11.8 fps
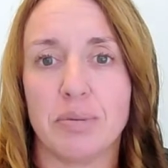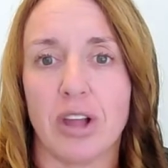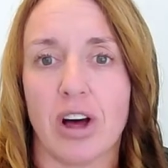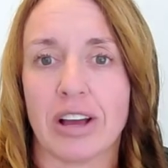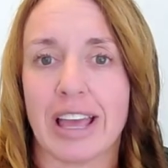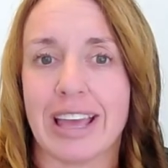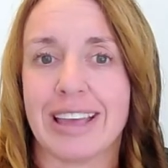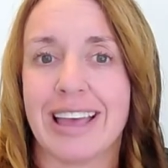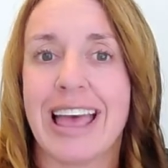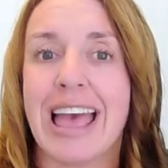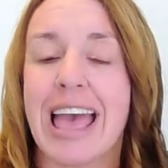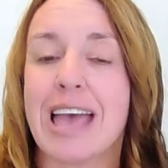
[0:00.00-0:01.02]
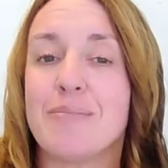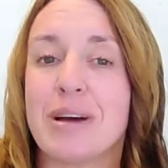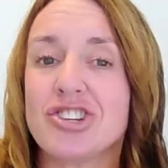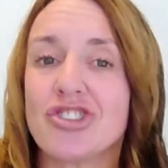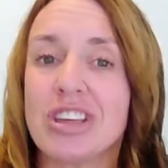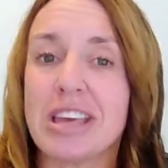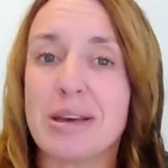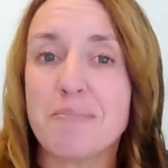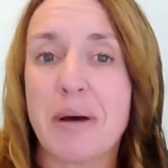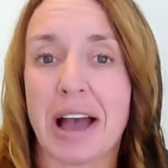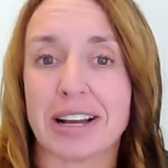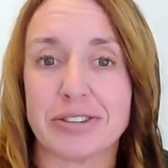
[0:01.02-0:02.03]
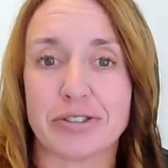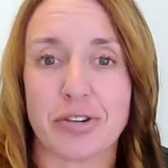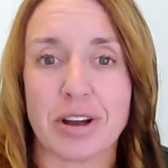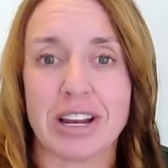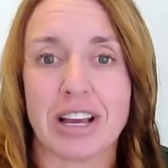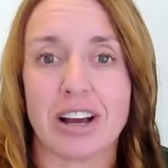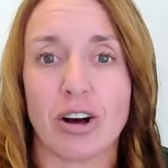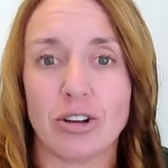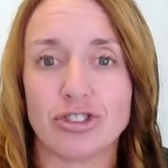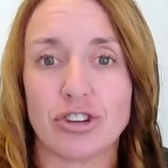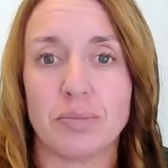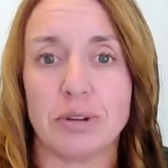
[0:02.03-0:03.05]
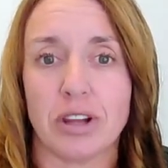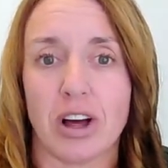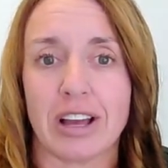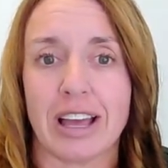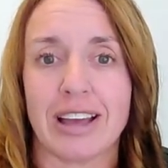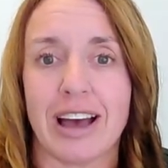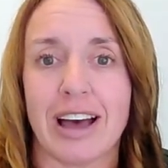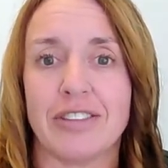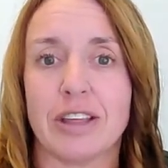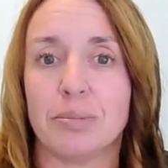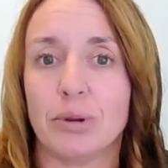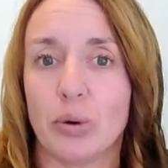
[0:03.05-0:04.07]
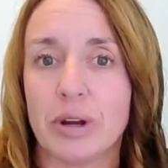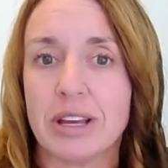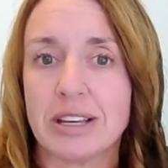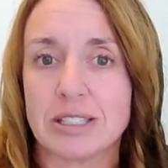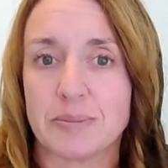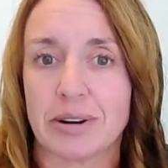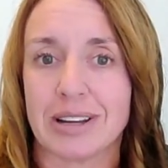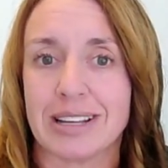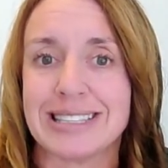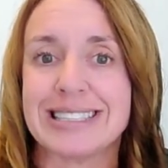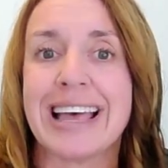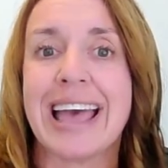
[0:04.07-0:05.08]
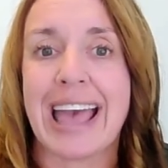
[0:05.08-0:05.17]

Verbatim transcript: of belonging and measure the impact of creating a culture of belonging on the employee experience